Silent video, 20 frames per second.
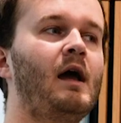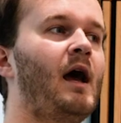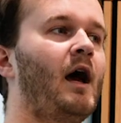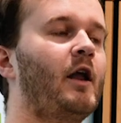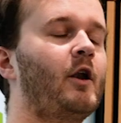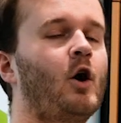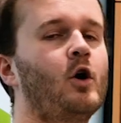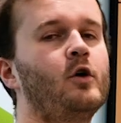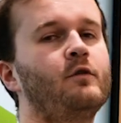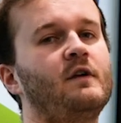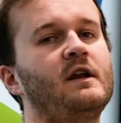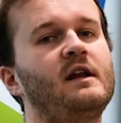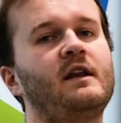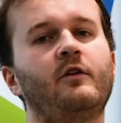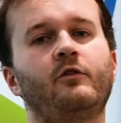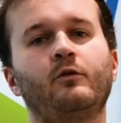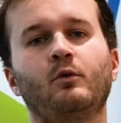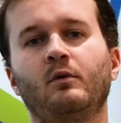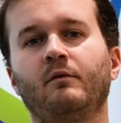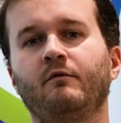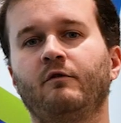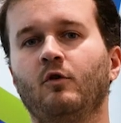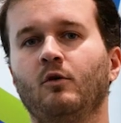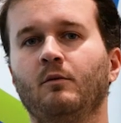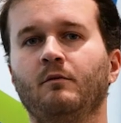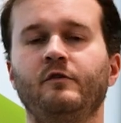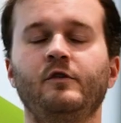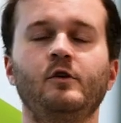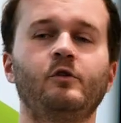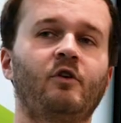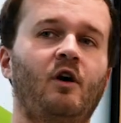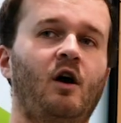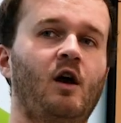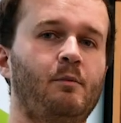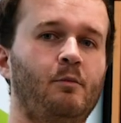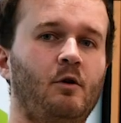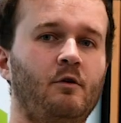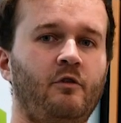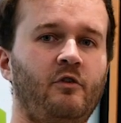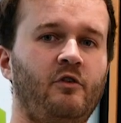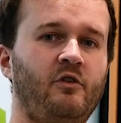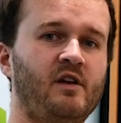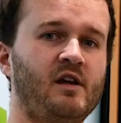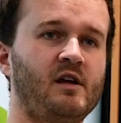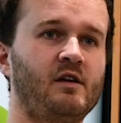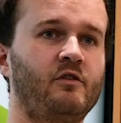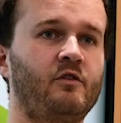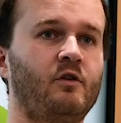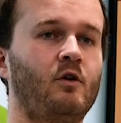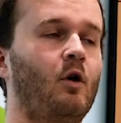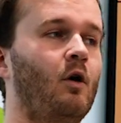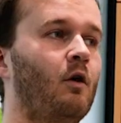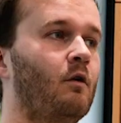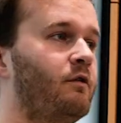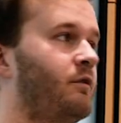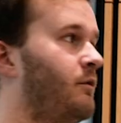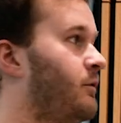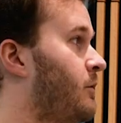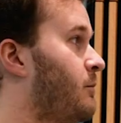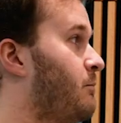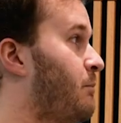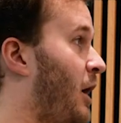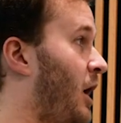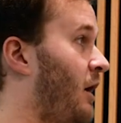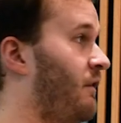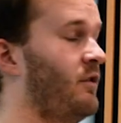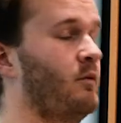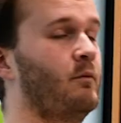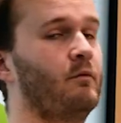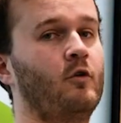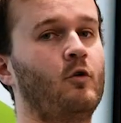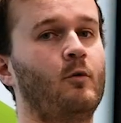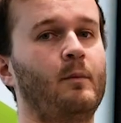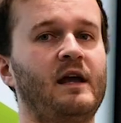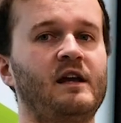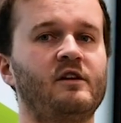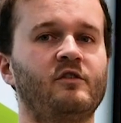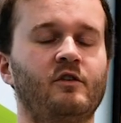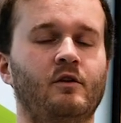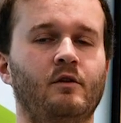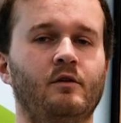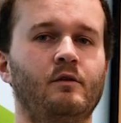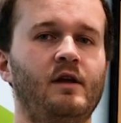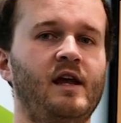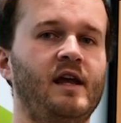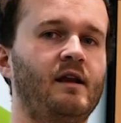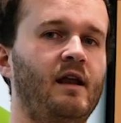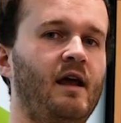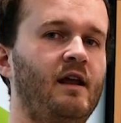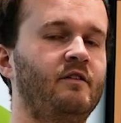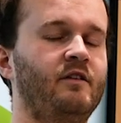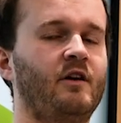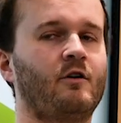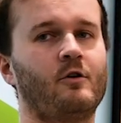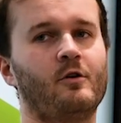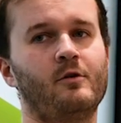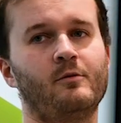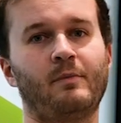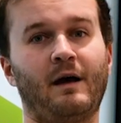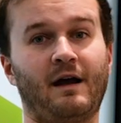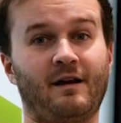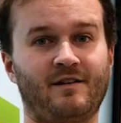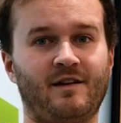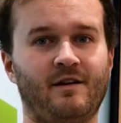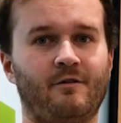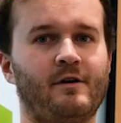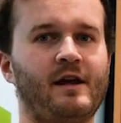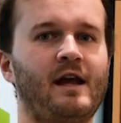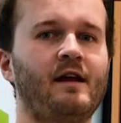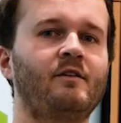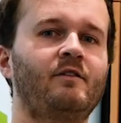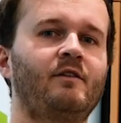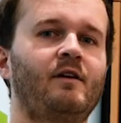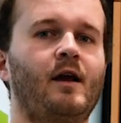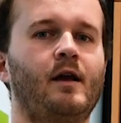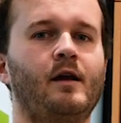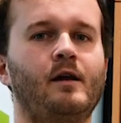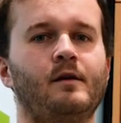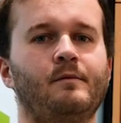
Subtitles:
and hopefully this will inform future hypotheses of biofilm formation in Enterobacteriaceae.